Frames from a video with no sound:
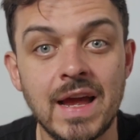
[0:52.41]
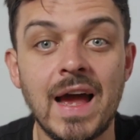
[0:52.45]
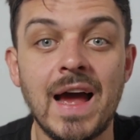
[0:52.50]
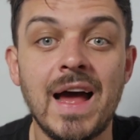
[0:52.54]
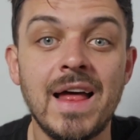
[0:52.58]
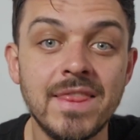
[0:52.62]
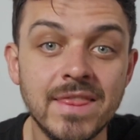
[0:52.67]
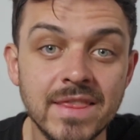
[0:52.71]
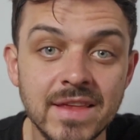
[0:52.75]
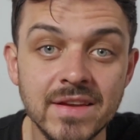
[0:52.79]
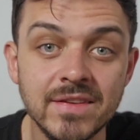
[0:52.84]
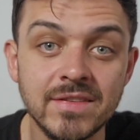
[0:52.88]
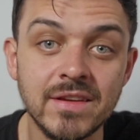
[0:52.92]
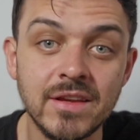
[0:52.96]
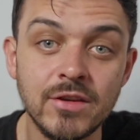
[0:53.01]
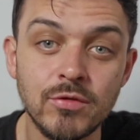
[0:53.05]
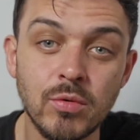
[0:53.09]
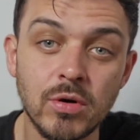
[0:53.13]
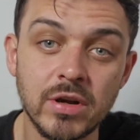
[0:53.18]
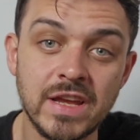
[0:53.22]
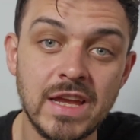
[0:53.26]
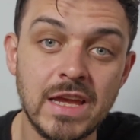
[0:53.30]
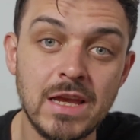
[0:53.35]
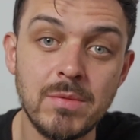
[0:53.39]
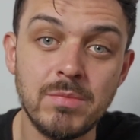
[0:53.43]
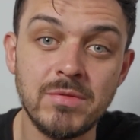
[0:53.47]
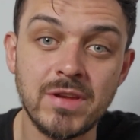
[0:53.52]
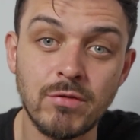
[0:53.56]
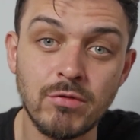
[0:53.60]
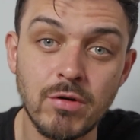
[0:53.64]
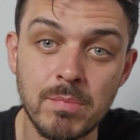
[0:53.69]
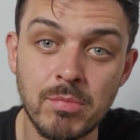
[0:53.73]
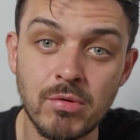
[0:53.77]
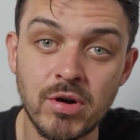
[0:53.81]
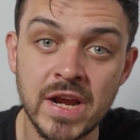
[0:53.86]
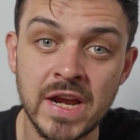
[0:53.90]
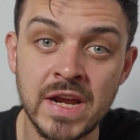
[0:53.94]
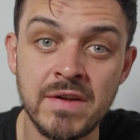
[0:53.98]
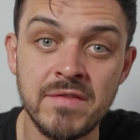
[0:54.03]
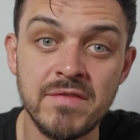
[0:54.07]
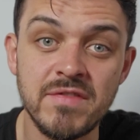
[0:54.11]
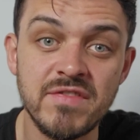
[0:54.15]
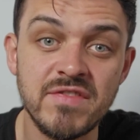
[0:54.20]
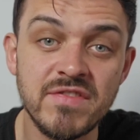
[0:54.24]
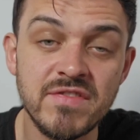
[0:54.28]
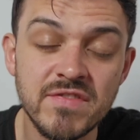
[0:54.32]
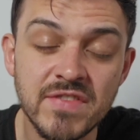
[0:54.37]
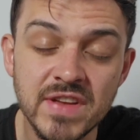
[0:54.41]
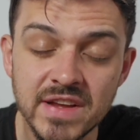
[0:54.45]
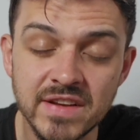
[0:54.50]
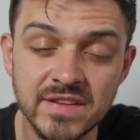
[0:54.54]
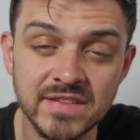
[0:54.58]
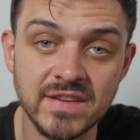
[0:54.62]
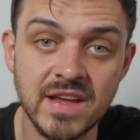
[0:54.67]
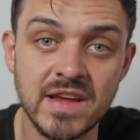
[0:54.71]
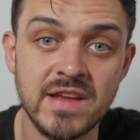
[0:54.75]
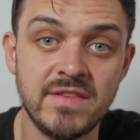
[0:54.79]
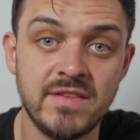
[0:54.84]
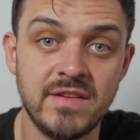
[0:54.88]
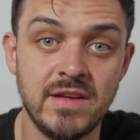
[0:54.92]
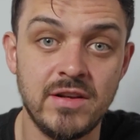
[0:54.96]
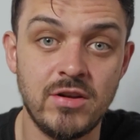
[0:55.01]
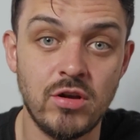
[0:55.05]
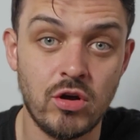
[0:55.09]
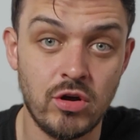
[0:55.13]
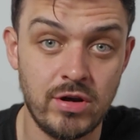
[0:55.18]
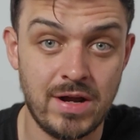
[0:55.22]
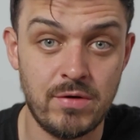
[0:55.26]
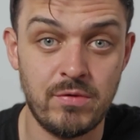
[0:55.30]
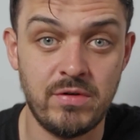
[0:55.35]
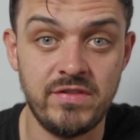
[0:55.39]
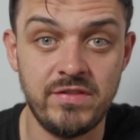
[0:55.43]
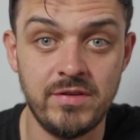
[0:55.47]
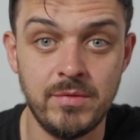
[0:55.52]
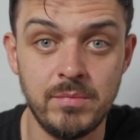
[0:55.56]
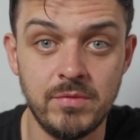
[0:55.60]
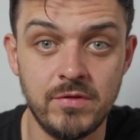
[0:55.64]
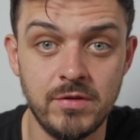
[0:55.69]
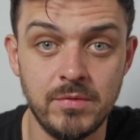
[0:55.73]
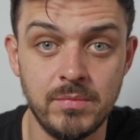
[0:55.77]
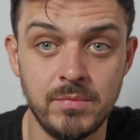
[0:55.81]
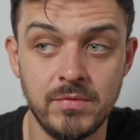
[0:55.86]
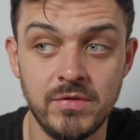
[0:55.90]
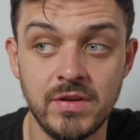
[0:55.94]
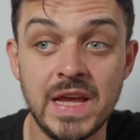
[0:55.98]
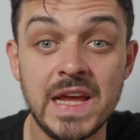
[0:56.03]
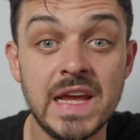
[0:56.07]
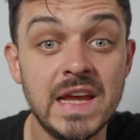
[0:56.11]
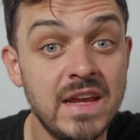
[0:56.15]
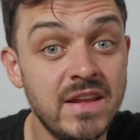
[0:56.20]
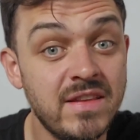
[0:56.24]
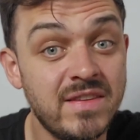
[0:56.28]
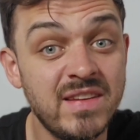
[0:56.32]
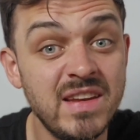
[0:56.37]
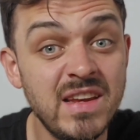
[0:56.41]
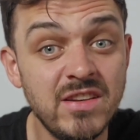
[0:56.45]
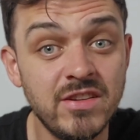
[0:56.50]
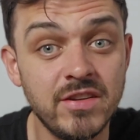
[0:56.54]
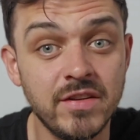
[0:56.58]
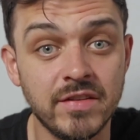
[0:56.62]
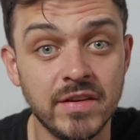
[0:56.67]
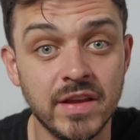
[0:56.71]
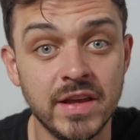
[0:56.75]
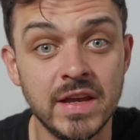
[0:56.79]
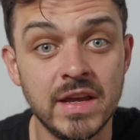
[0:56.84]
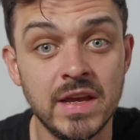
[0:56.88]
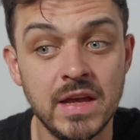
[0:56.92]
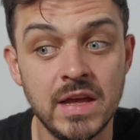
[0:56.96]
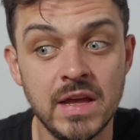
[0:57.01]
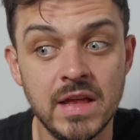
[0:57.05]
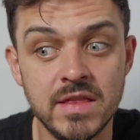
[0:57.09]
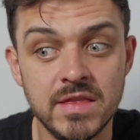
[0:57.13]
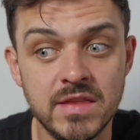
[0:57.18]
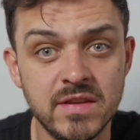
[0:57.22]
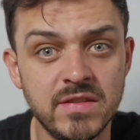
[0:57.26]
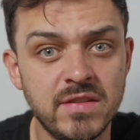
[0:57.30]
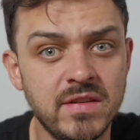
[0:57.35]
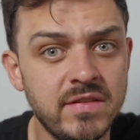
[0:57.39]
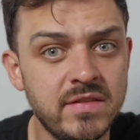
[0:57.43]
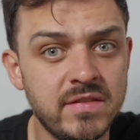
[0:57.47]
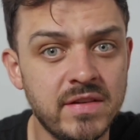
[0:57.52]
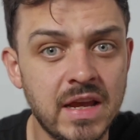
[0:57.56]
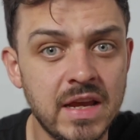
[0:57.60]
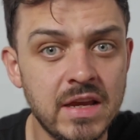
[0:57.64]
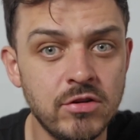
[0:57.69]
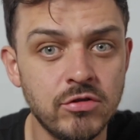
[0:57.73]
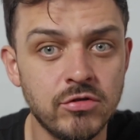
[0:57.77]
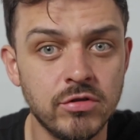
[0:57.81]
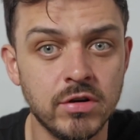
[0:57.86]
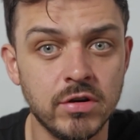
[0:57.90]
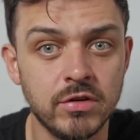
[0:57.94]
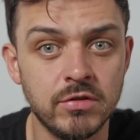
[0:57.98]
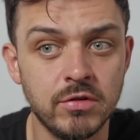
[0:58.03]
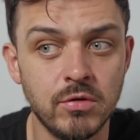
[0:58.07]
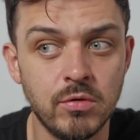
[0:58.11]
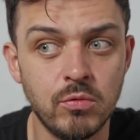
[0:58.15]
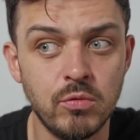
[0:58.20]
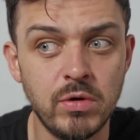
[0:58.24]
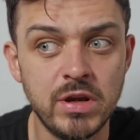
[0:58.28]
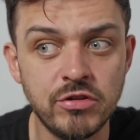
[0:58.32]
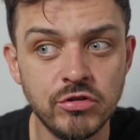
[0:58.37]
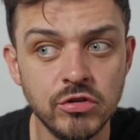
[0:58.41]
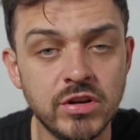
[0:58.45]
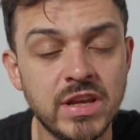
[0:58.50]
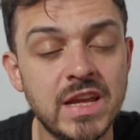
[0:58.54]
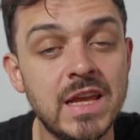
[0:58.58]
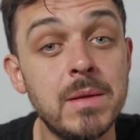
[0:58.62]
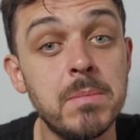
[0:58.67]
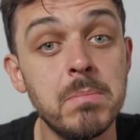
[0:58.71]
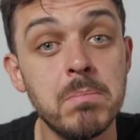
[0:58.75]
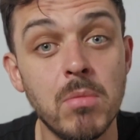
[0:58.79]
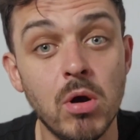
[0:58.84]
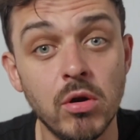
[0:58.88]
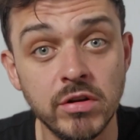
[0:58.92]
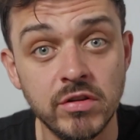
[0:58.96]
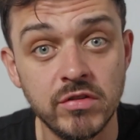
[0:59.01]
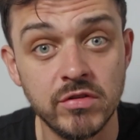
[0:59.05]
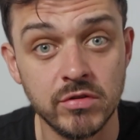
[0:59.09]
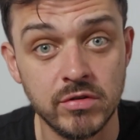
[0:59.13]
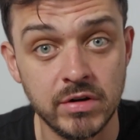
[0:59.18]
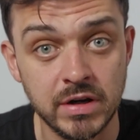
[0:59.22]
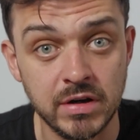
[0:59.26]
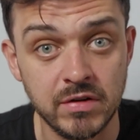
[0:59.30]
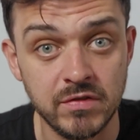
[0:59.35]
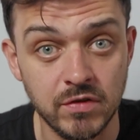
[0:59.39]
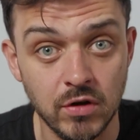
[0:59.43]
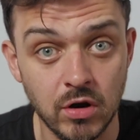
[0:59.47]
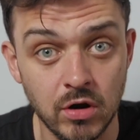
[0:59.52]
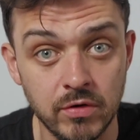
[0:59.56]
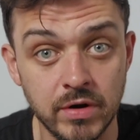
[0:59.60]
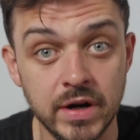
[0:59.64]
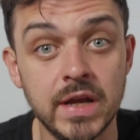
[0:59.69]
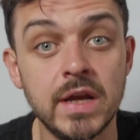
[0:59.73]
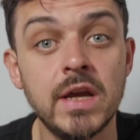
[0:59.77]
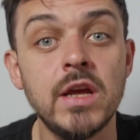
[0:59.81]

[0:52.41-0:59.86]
And this is what keeps our brain fixated on our symptoms. It teaches it, this is dangerous, we should keep monitoring for it,